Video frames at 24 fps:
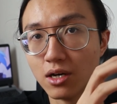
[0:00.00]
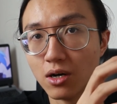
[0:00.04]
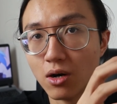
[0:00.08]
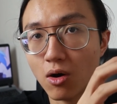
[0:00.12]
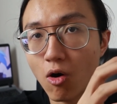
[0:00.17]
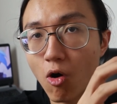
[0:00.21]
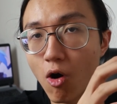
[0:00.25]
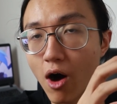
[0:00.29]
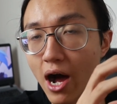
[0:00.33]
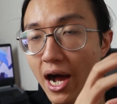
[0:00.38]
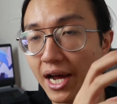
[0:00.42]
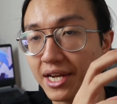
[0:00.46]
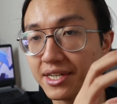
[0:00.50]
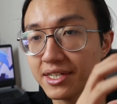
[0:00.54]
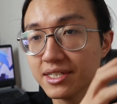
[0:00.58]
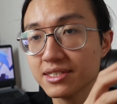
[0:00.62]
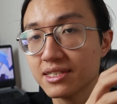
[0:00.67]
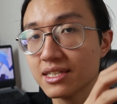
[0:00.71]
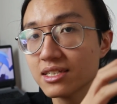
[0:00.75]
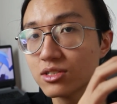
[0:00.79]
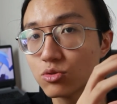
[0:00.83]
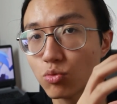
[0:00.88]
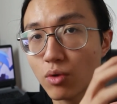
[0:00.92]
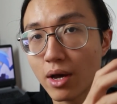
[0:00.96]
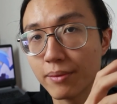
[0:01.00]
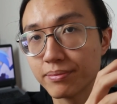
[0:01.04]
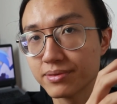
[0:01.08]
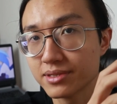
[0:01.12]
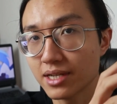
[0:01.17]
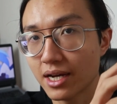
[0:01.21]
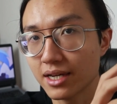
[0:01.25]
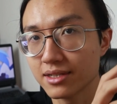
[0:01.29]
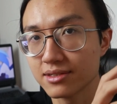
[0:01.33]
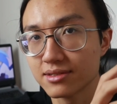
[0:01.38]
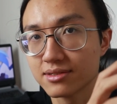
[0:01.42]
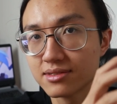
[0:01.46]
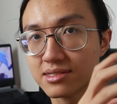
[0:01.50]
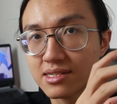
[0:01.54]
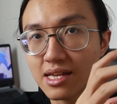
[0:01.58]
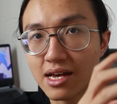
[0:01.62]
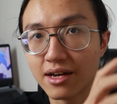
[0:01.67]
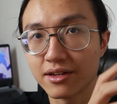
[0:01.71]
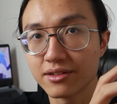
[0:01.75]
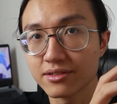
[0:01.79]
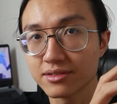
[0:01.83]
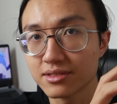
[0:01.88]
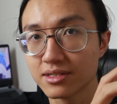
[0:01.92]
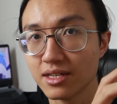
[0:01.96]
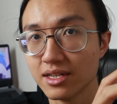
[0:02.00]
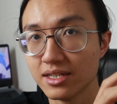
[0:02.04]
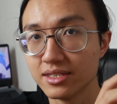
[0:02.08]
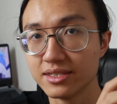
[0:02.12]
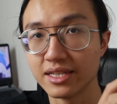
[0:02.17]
Or either this website sells